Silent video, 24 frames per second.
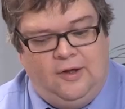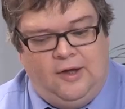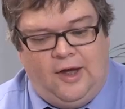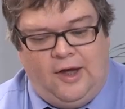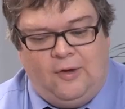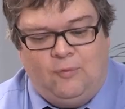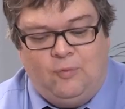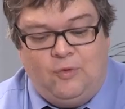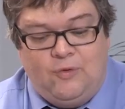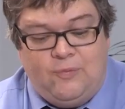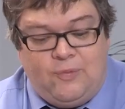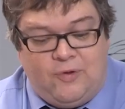
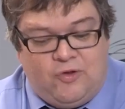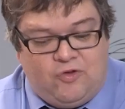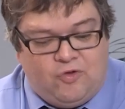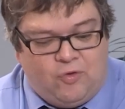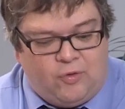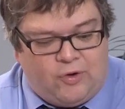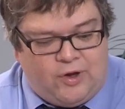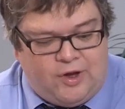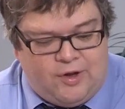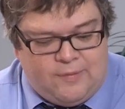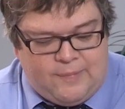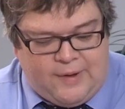And we've been
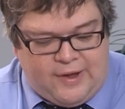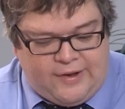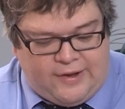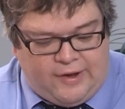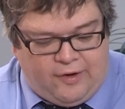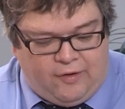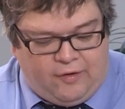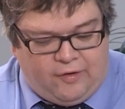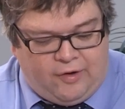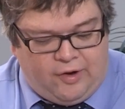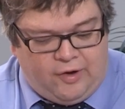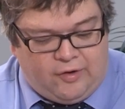talking about that
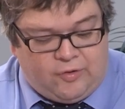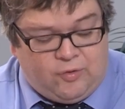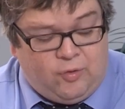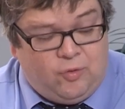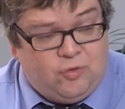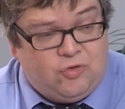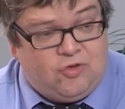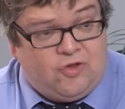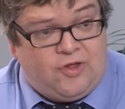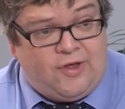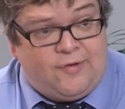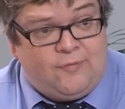on our
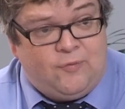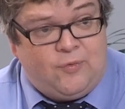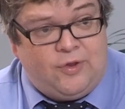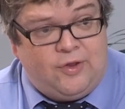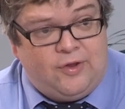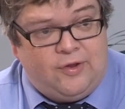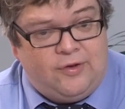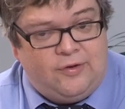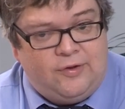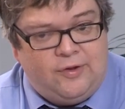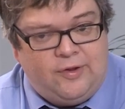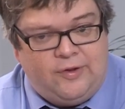courses, haven't we?
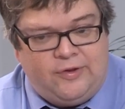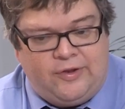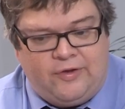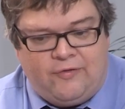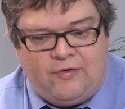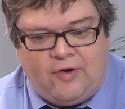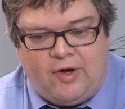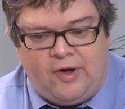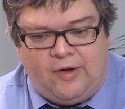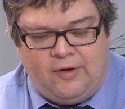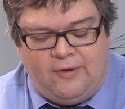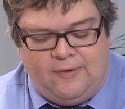That
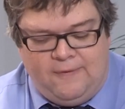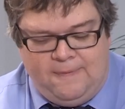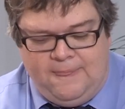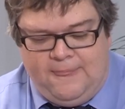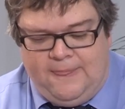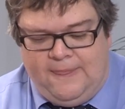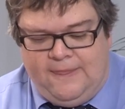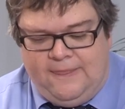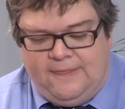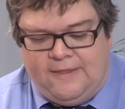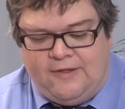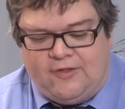
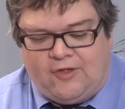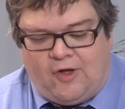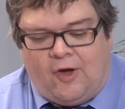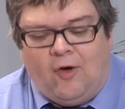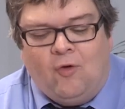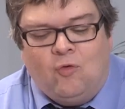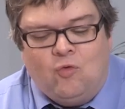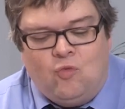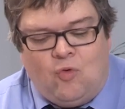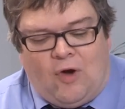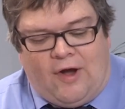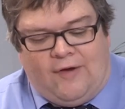there's a
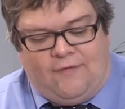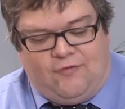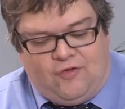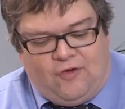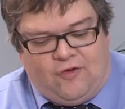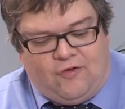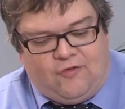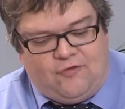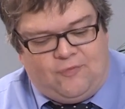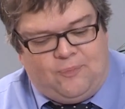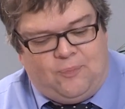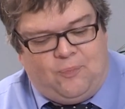whole raft
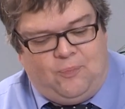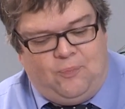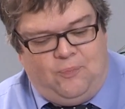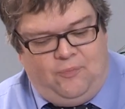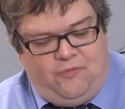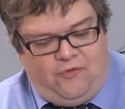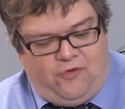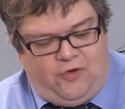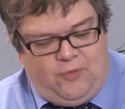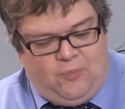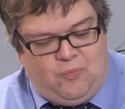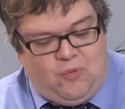of
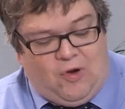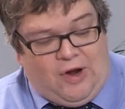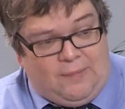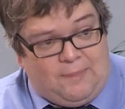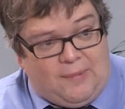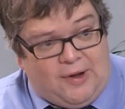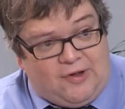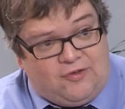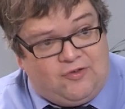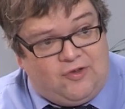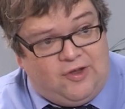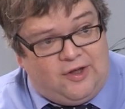very
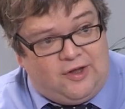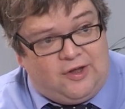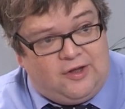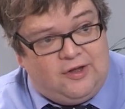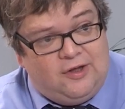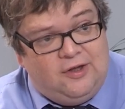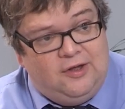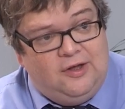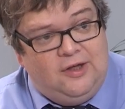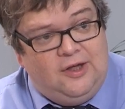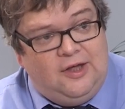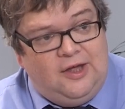pragmatic
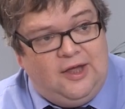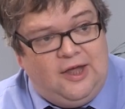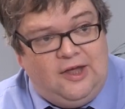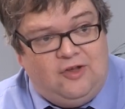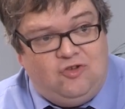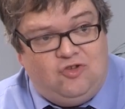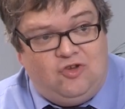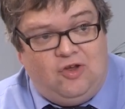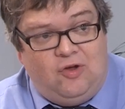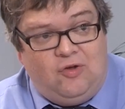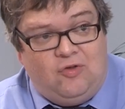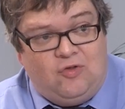
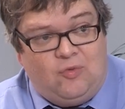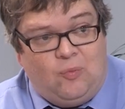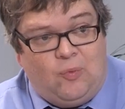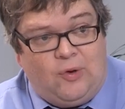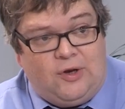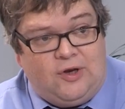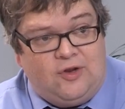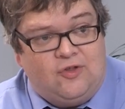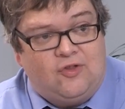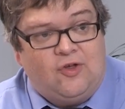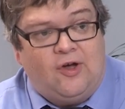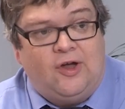issues, and when
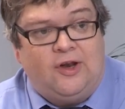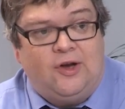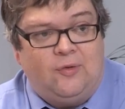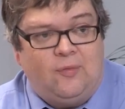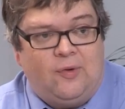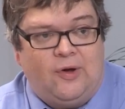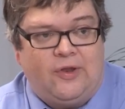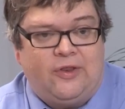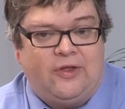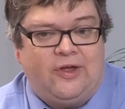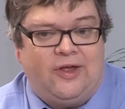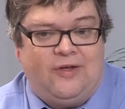deciding
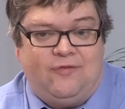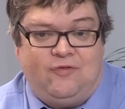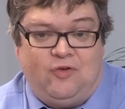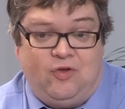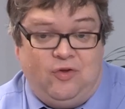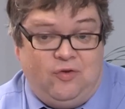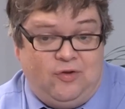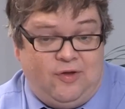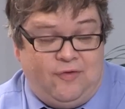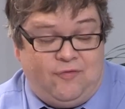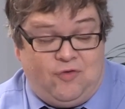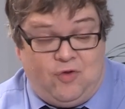whether if
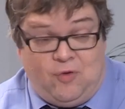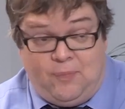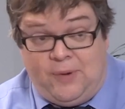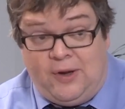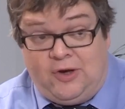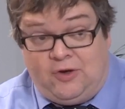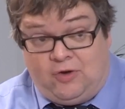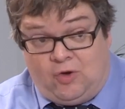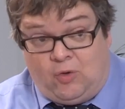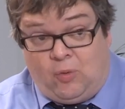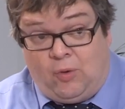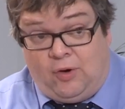you
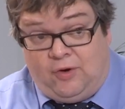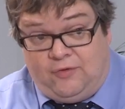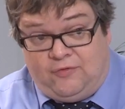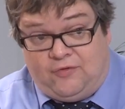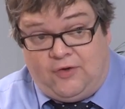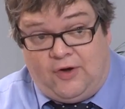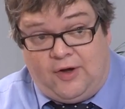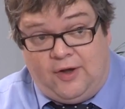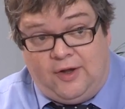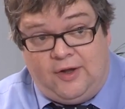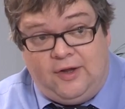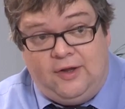appear to
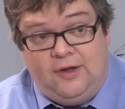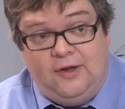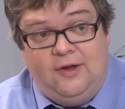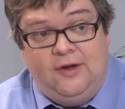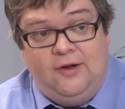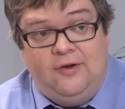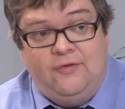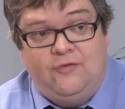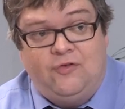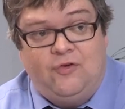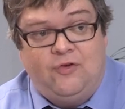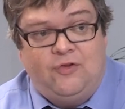qualify
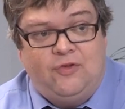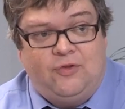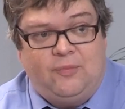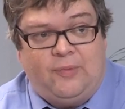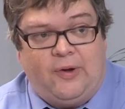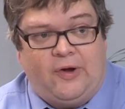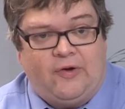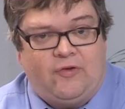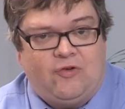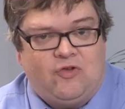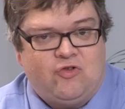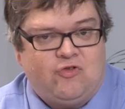for the
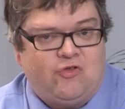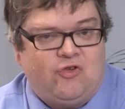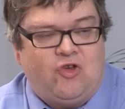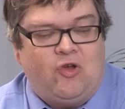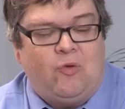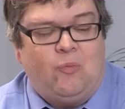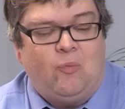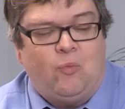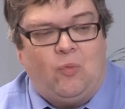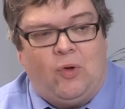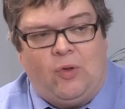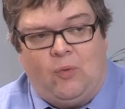micros
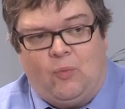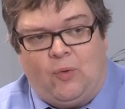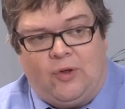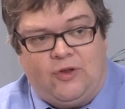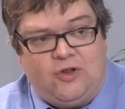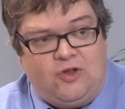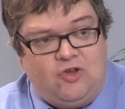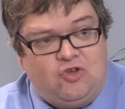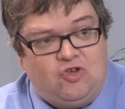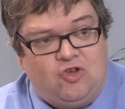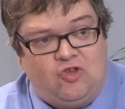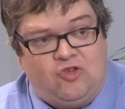regime, whether
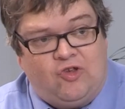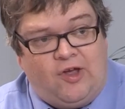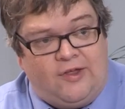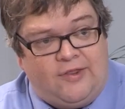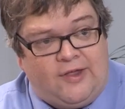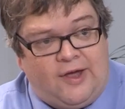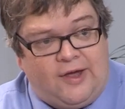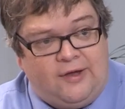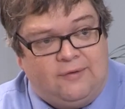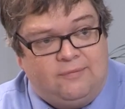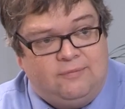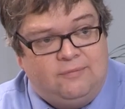you should take
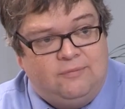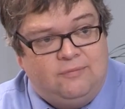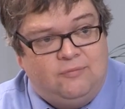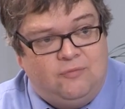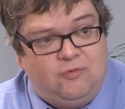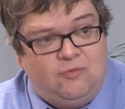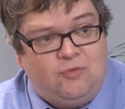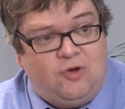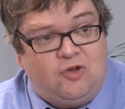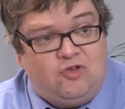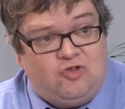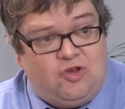that
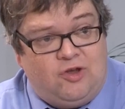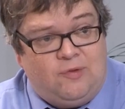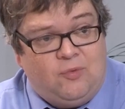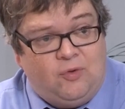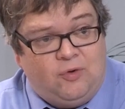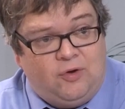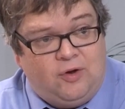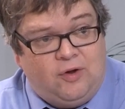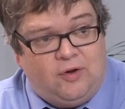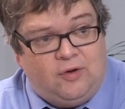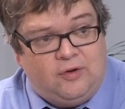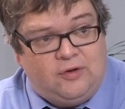regime
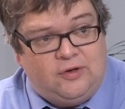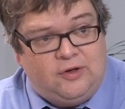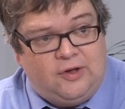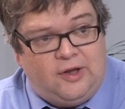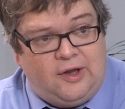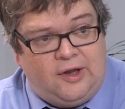or not.